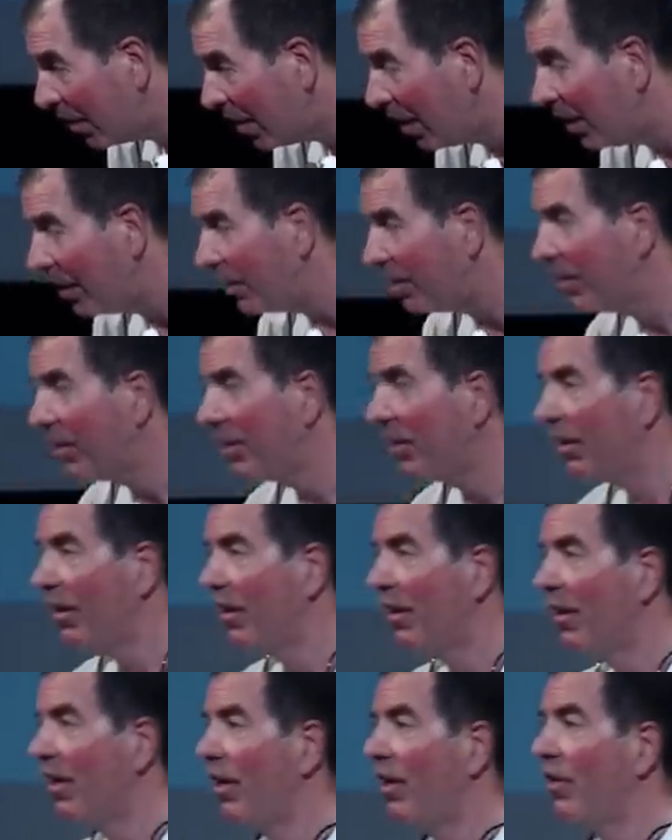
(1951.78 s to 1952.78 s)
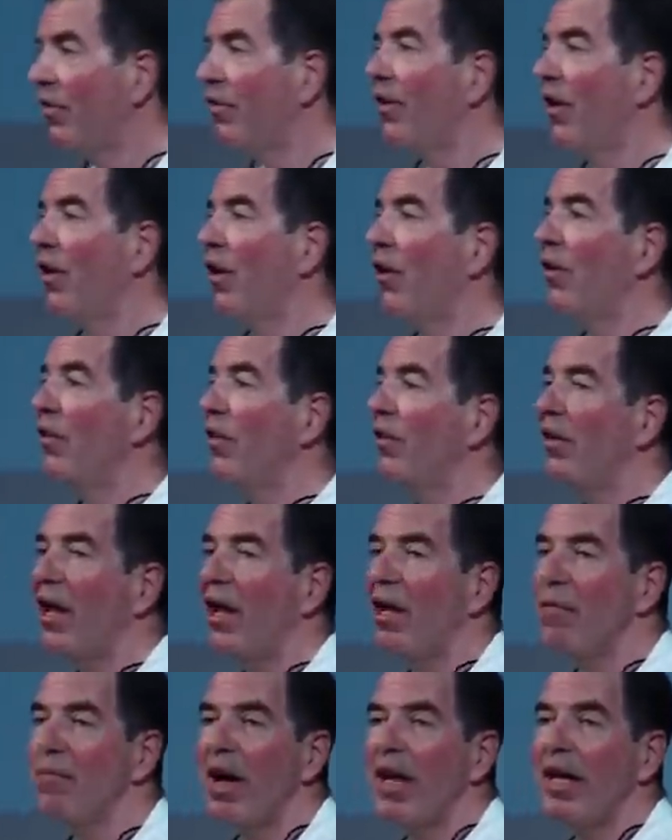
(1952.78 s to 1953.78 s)
Right. So
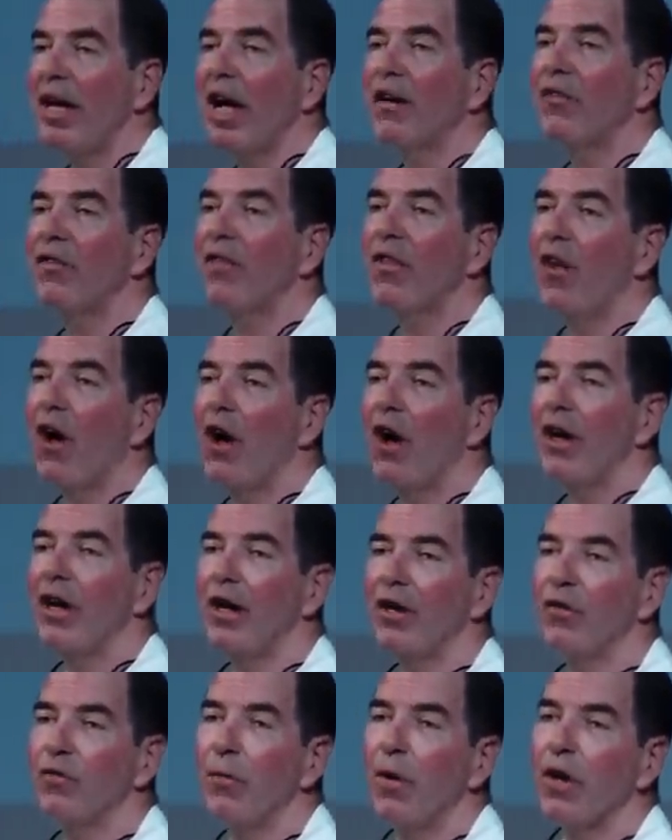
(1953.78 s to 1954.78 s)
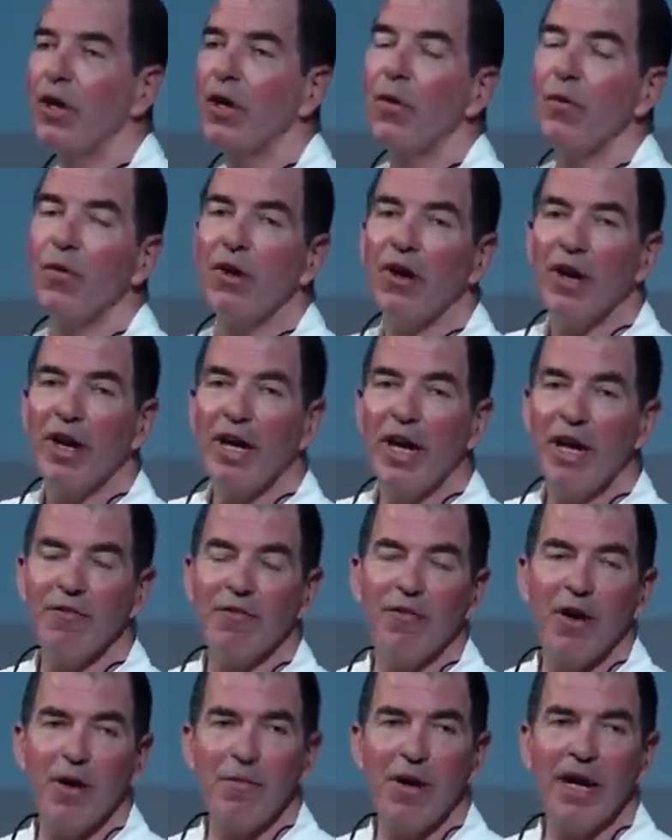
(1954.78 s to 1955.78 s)
then my next thought is, well, no wonder I
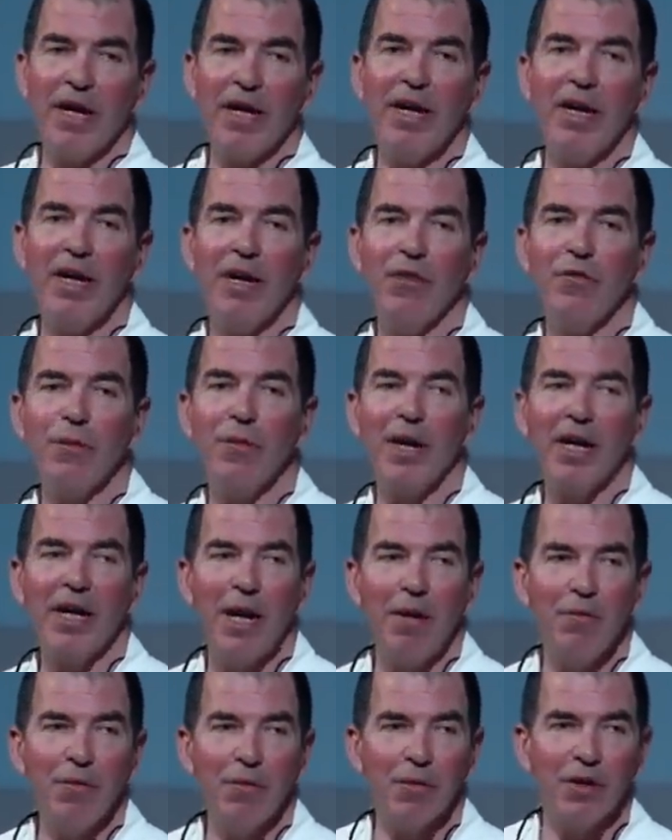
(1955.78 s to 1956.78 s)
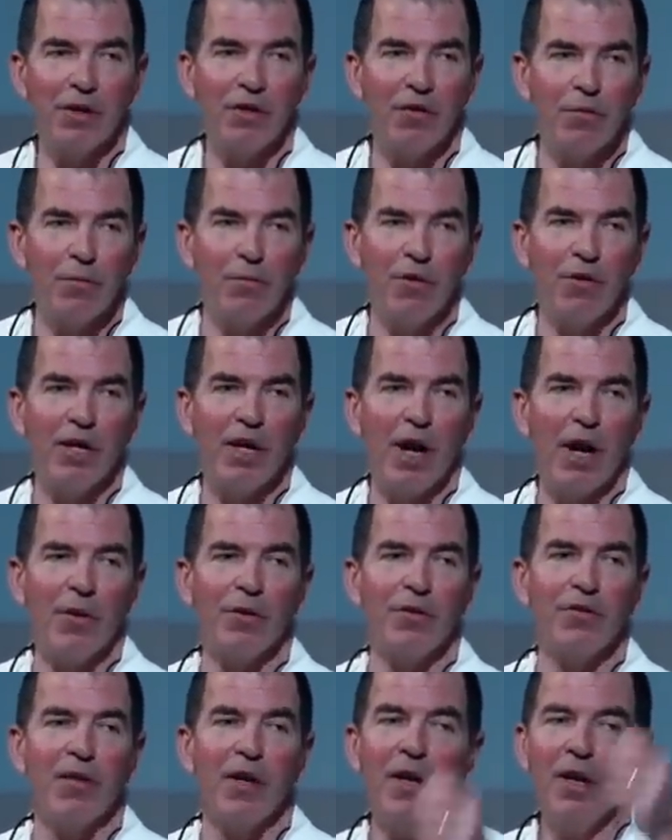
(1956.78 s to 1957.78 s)
can't find my keys. When I came to work this morning, I
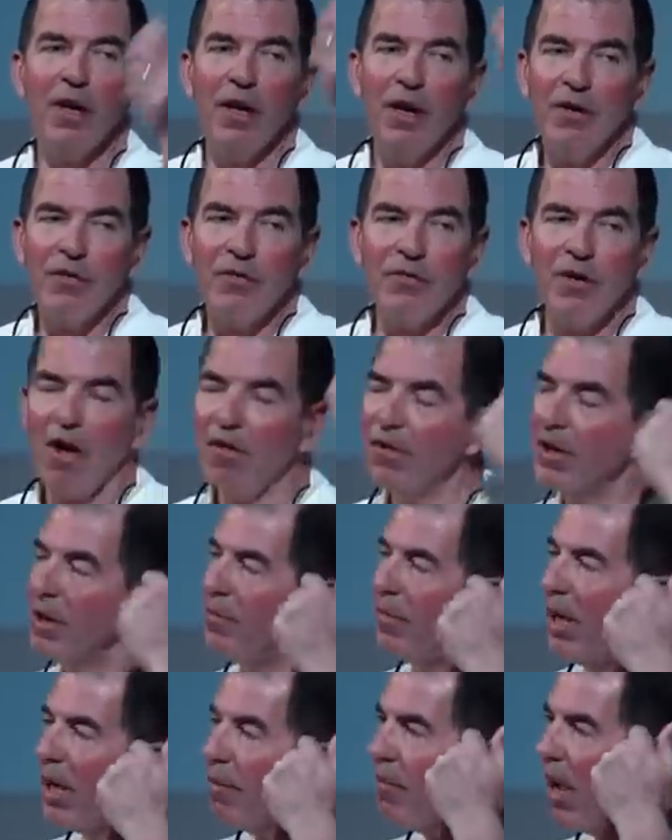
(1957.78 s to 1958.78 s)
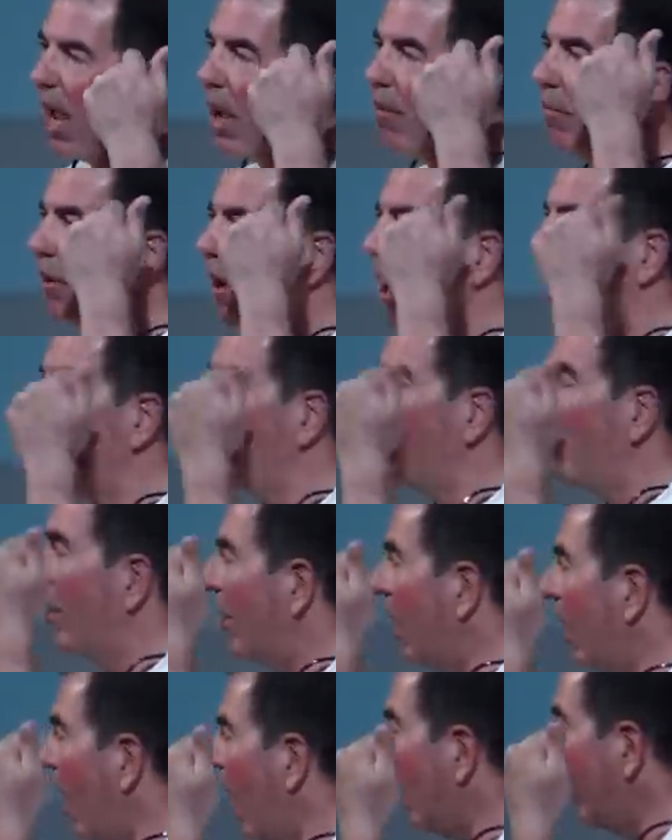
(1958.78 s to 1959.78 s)
was solving a big bad problem
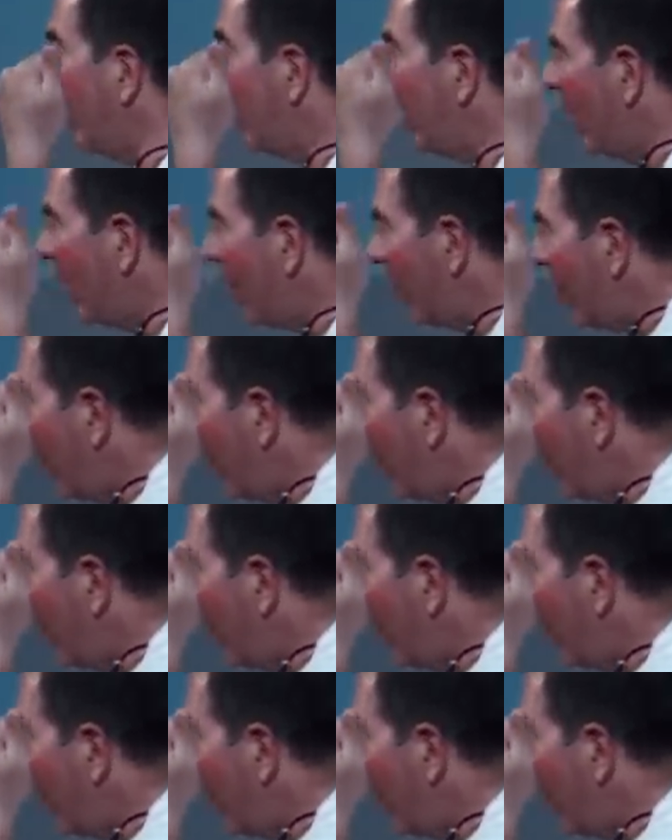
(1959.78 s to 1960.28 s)
with a colleague on